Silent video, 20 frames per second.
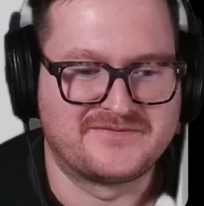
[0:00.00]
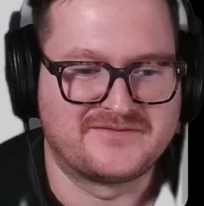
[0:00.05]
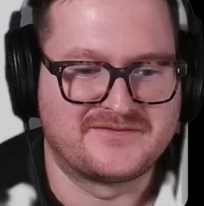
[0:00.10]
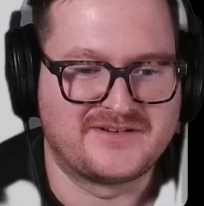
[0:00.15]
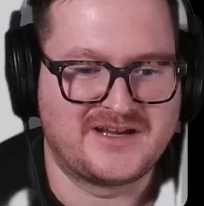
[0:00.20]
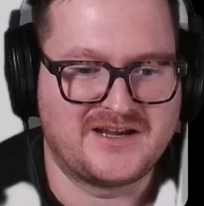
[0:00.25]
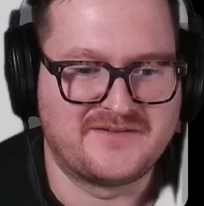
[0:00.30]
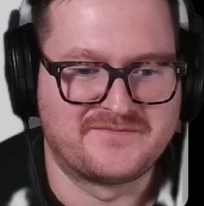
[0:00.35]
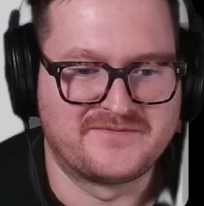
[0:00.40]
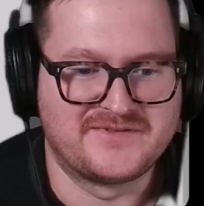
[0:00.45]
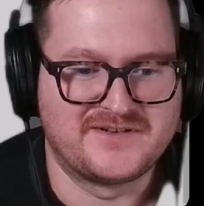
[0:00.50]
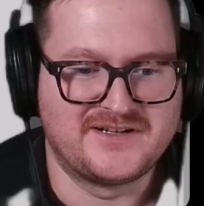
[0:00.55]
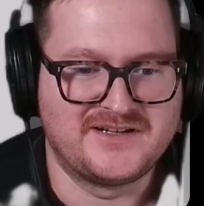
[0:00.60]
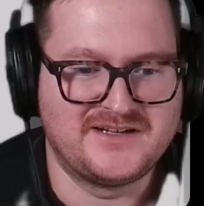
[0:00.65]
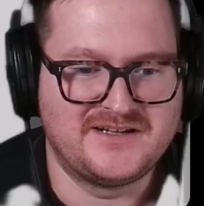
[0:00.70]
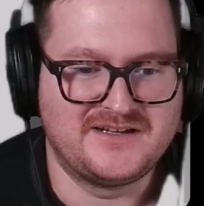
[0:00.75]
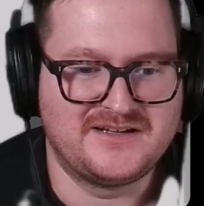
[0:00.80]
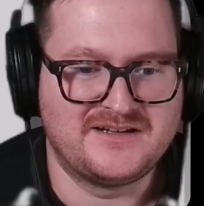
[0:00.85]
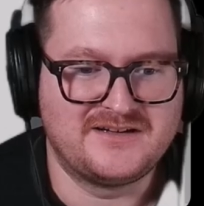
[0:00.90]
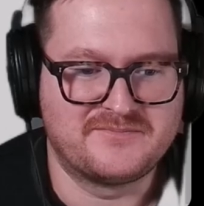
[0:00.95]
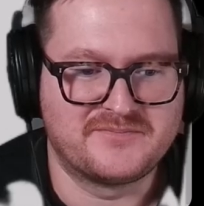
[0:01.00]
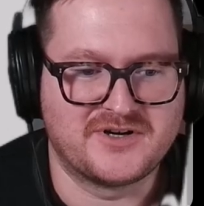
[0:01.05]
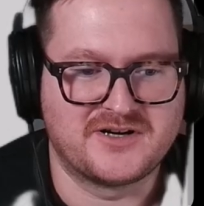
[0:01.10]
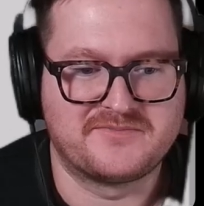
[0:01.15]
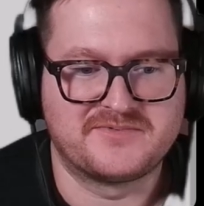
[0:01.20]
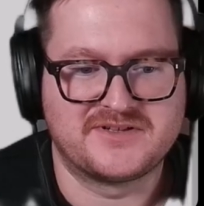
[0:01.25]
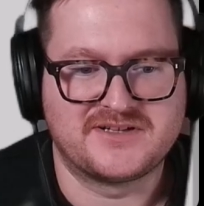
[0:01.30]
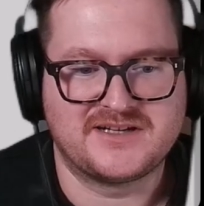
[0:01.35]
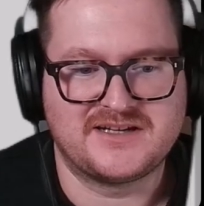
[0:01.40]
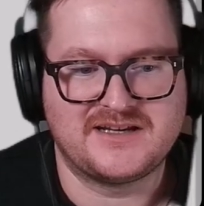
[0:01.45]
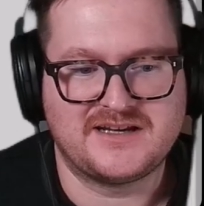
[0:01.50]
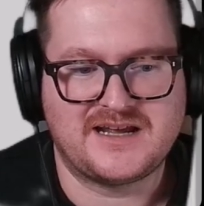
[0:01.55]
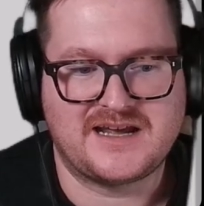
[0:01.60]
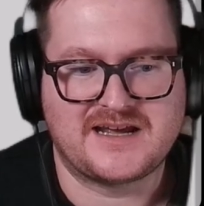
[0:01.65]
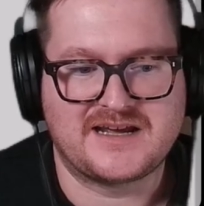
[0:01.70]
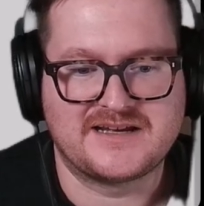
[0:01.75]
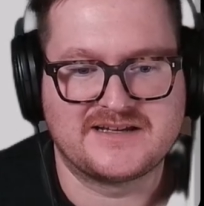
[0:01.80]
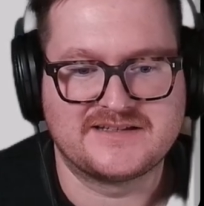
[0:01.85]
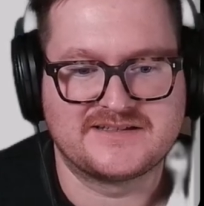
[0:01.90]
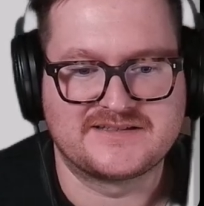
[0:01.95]
every property
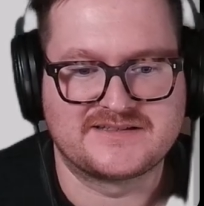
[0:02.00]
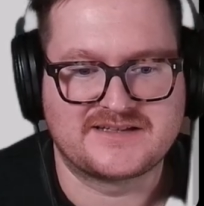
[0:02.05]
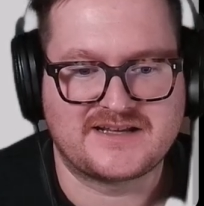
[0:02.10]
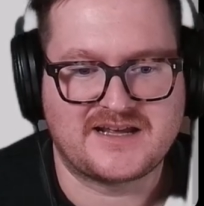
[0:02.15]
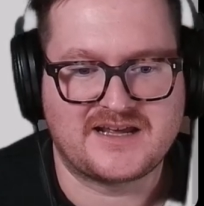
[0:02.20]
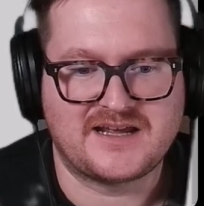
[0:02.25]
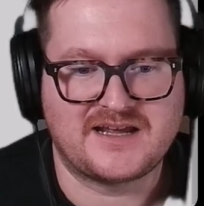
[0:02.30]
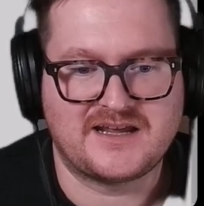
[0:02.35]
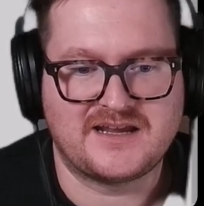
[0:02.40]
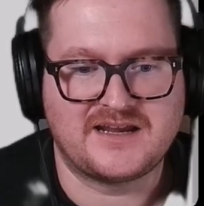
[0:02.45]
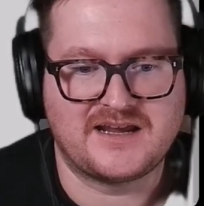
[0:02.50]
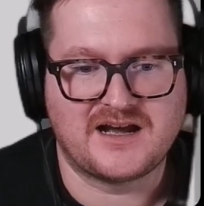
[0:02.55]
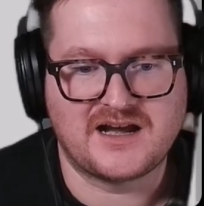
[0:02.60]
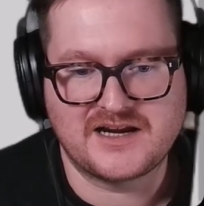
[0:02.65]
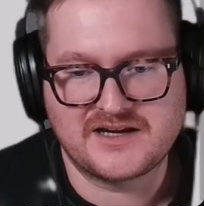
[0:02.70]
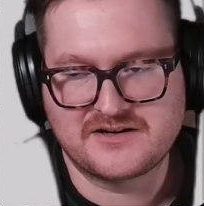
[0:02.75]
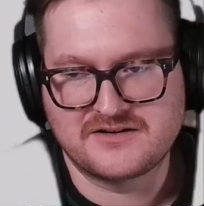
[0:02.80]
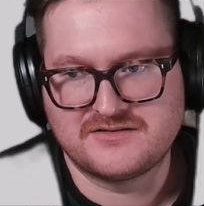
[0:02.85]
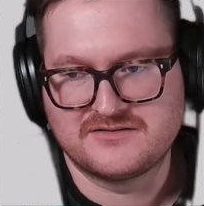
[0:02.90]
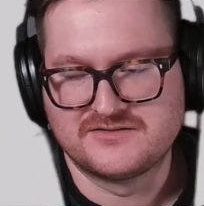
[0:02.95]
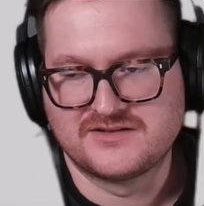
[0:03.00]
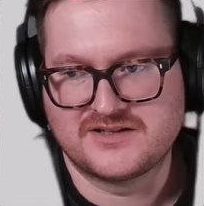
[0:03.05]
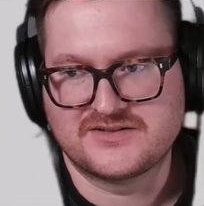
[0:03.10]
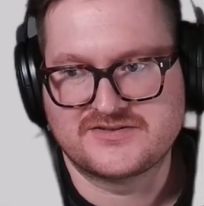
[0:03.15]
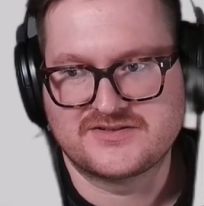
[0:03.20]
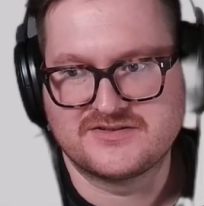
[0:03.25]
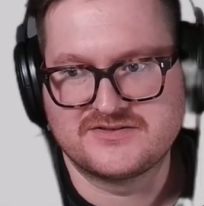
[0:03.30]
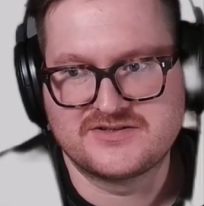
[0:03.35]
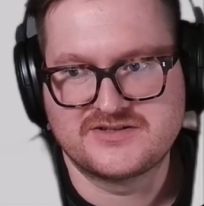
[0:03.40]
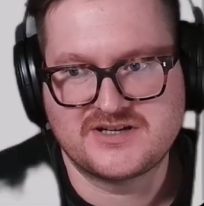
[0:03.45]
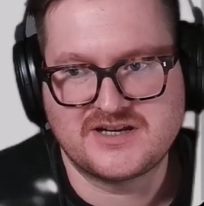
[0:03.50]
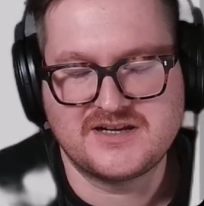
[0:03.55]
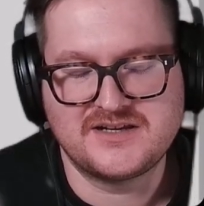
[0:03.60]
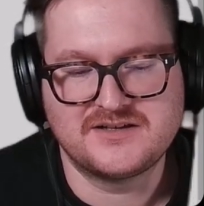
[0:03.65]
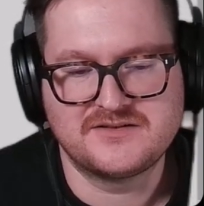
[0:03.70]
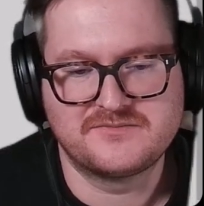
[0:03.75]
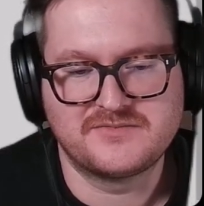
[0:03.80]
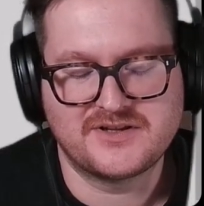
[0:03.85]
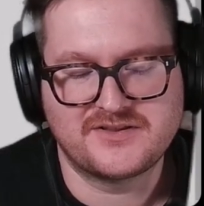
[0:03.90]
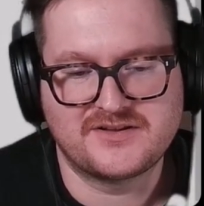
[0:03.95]
has a icon
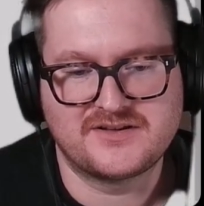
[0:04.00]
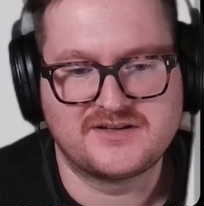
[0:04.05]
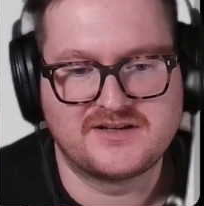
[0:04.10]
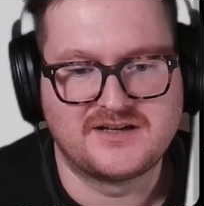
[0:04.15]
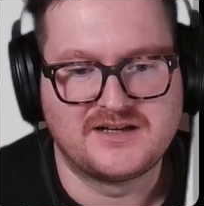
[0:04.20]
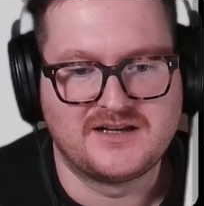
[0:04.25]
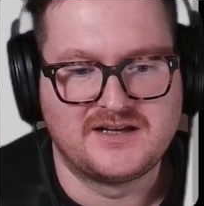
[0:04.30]
associated with it.